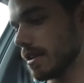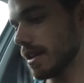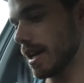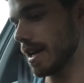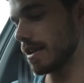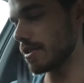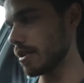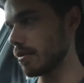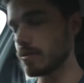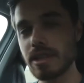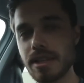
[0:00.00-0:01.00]
Uh, so
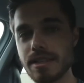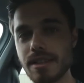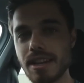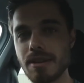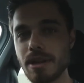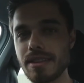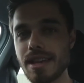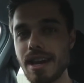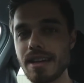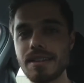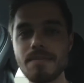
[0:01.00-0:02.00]
really excited about
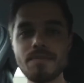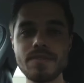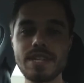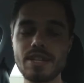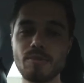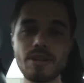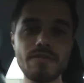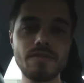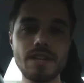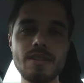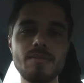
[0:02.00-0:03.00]
that. It's actually pretty
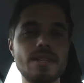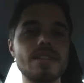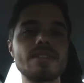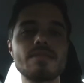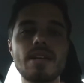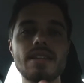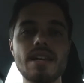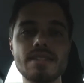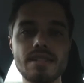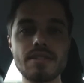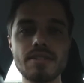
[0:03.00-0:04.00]
funny because in my
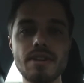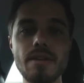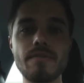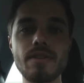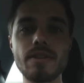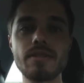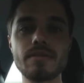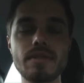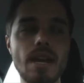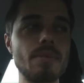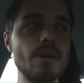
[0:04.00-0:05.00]
last Instagram photo
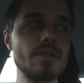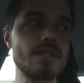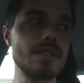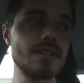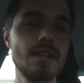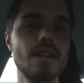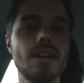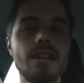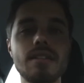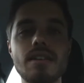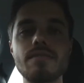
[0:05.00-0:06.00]
I posted, a
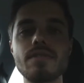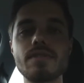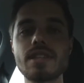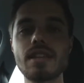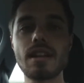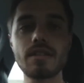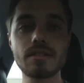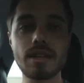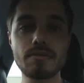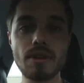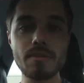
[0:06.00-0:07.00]
lot of you said that I looked
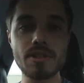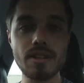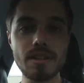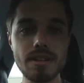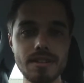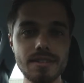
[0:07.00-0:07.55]
like Rob Stark,